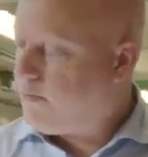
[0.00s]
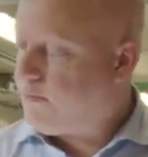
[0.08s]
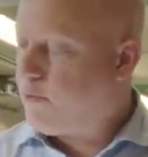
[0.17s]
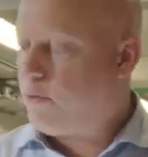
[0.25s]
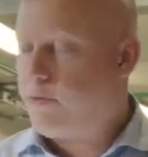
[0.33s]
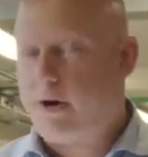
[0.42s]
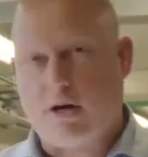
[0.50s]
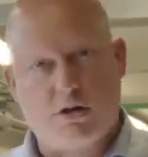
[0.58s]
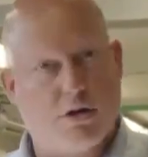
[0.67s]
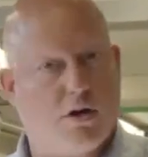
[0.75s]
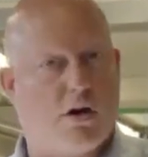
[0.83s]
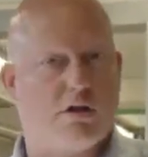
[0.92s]
for
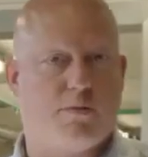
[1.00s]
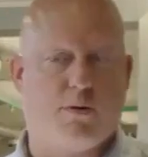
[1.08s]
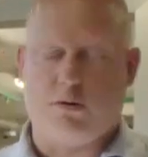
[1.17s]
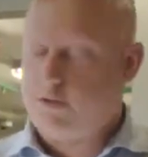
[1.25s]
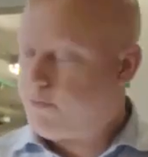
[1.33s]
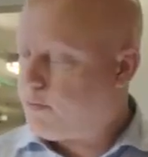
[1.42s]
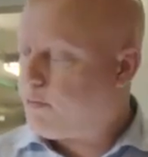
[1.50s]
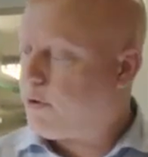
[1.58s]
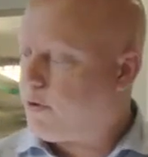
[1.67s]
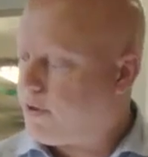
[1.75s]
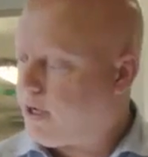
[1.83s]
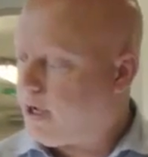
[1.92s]
production cars, but also for
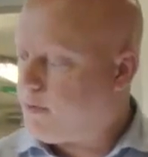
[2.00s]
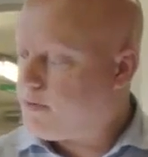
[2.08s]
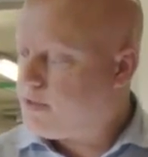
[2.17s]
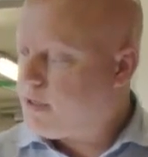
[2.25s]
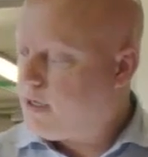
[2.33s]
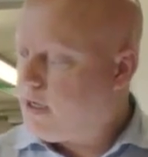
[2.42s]
prototypes.